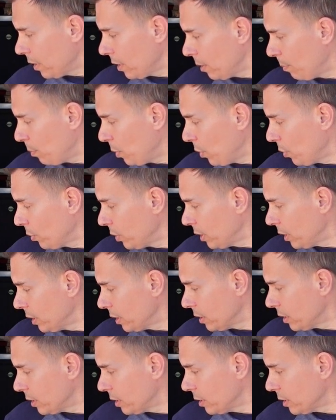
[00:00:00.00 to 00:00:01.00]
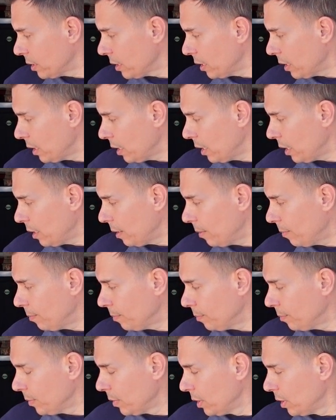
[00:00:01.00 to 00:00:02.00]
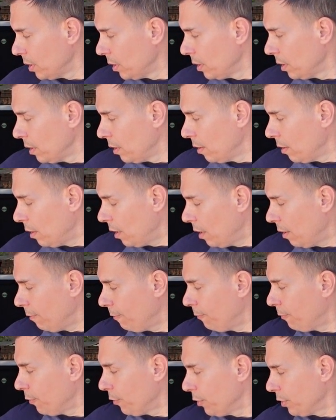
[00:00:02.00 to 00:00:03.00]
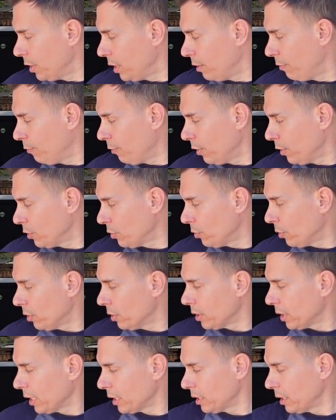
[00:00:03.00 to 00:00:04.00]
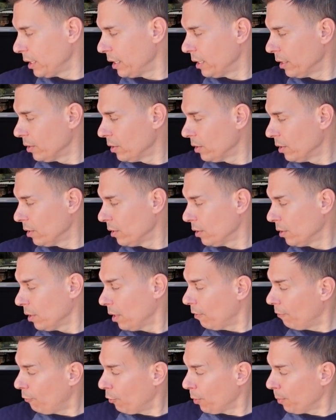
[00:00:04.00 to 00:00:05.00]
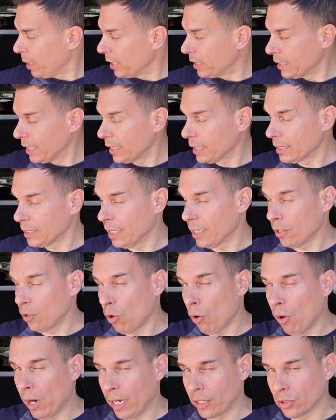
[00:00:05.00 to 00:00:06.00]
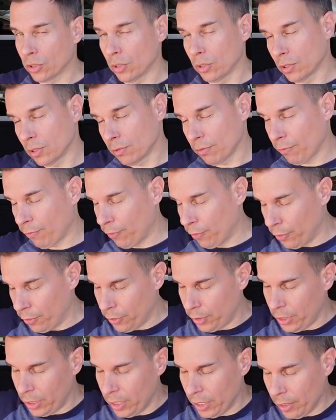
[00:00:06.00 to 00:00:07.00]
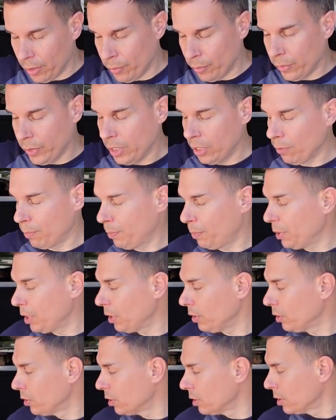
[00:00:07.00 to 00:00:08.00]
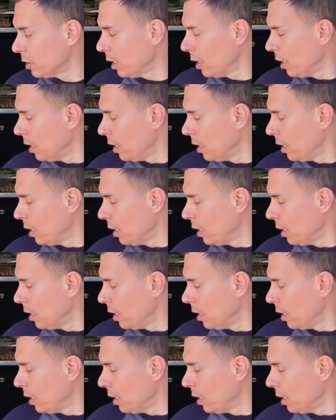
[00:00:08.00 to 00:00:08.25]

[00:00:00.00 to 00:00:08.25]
components for the front doors. Actually, they're 4x6 coaxials for the rear pillars,